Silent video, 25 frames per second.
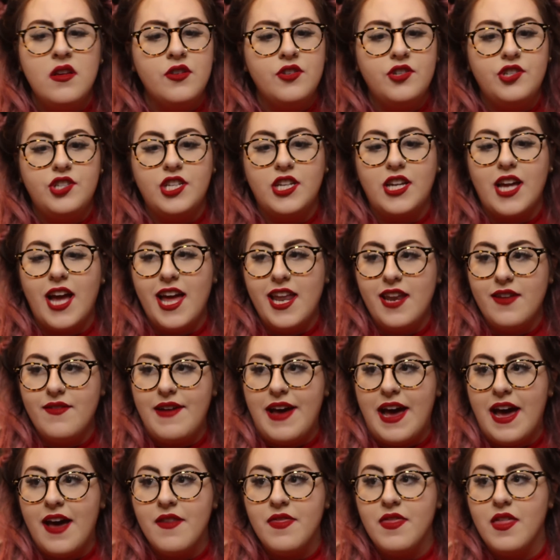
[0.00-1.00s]
she kind of
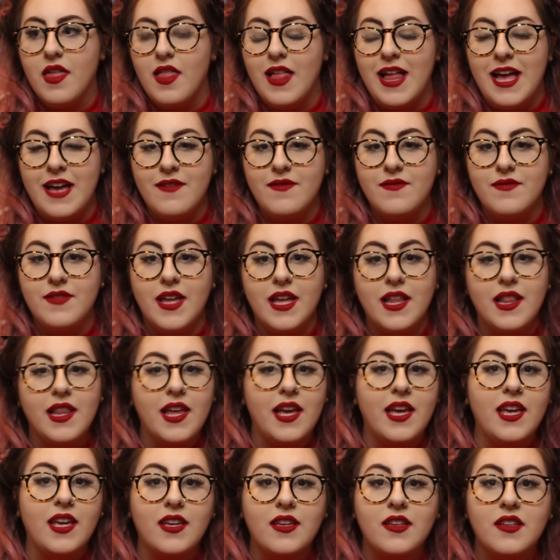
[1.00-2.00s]
had the life that
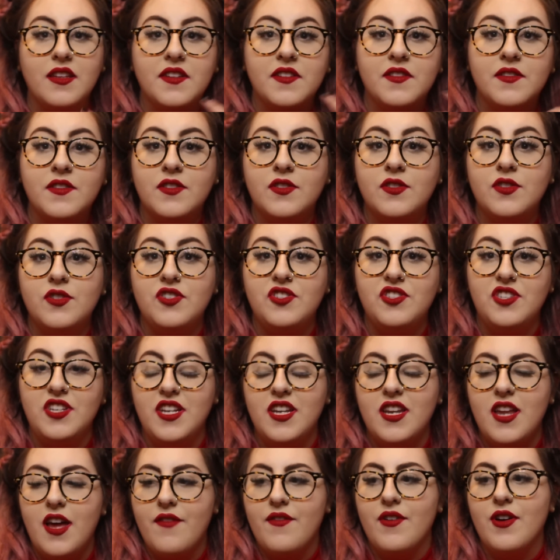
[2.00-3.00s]
like she
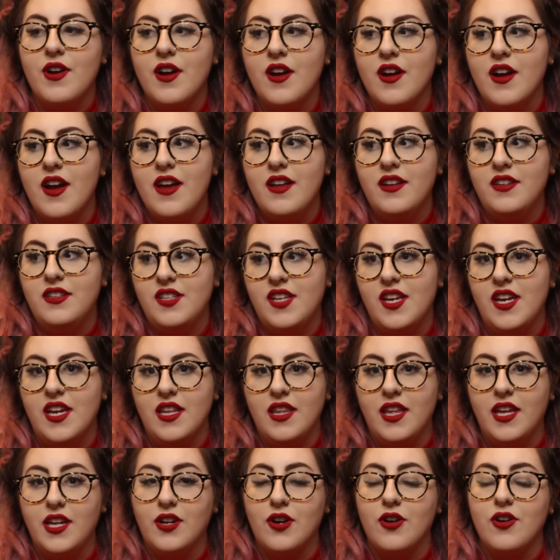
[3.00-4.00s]
never
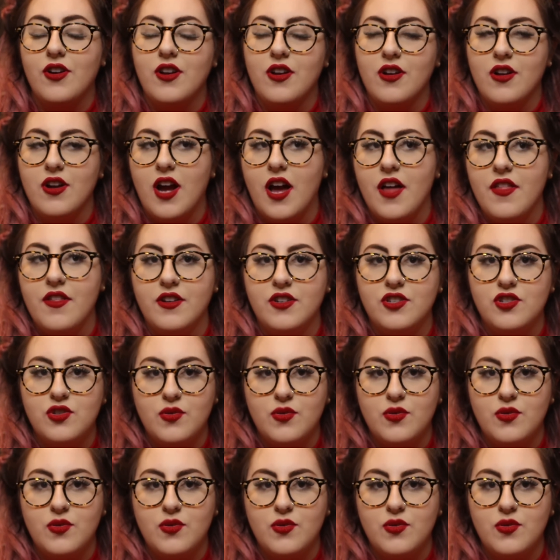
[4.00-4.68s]
did. Like her and her other